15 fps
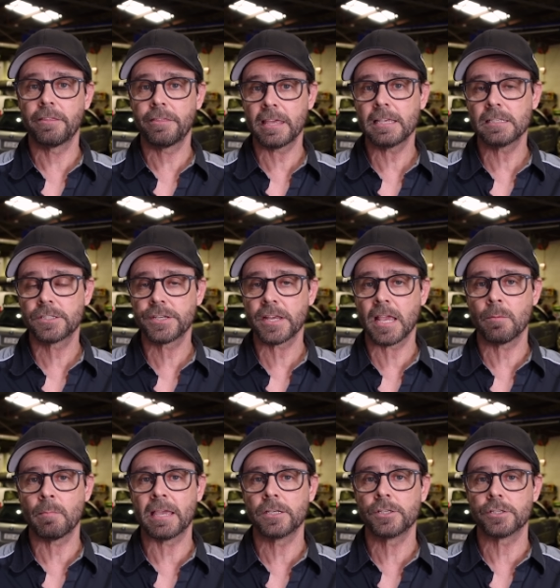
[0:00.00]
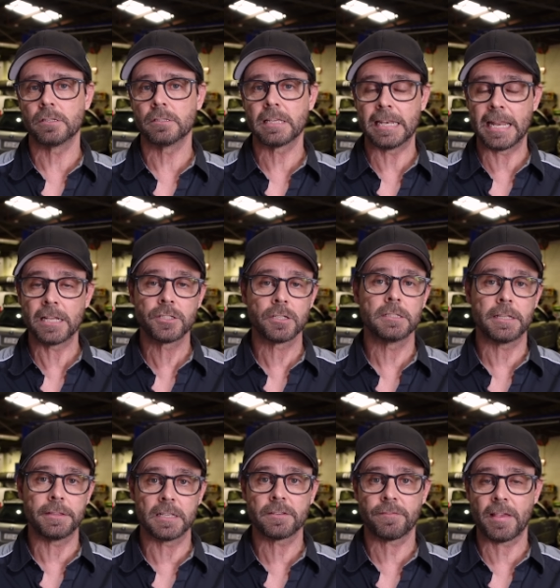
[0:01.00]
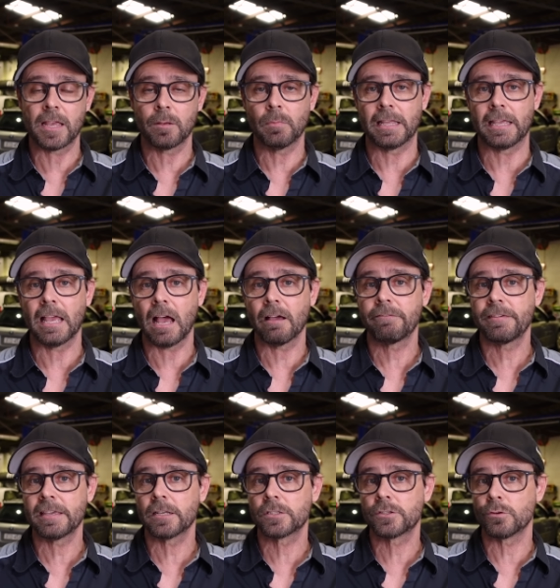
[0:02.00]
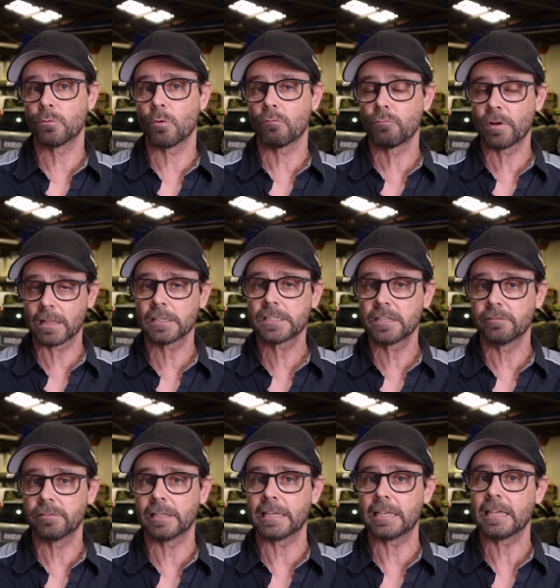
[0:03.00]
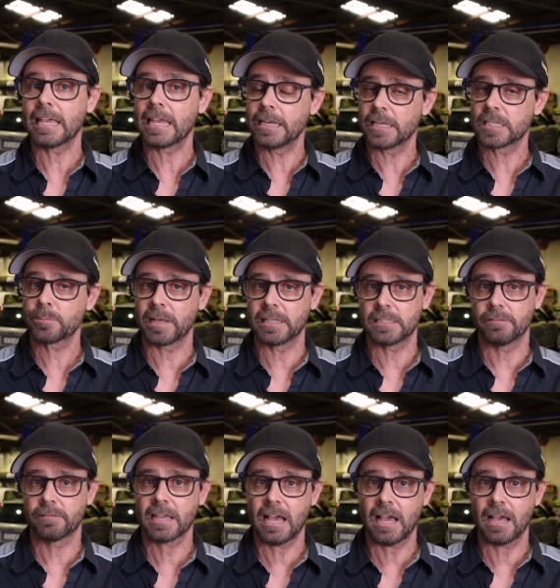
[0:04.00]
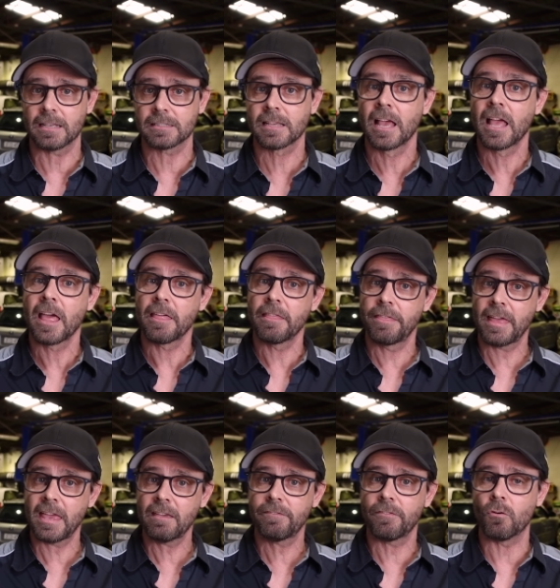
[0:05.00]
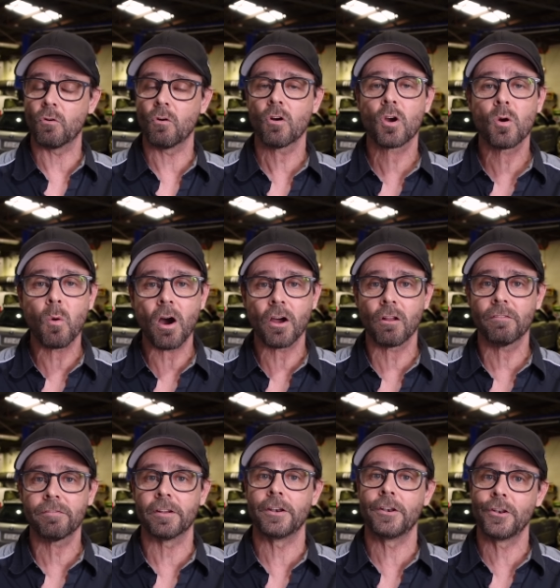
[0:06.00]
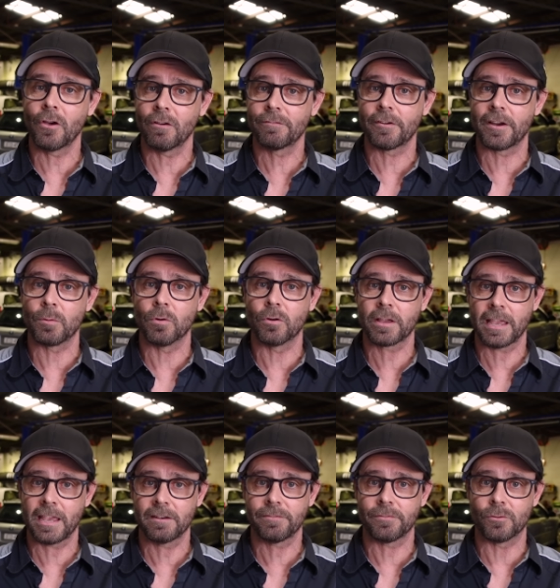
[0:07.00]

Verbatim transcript: these GM engines and engines in this family are fitted to relatively inexpensive cars therefore quite often not very well cared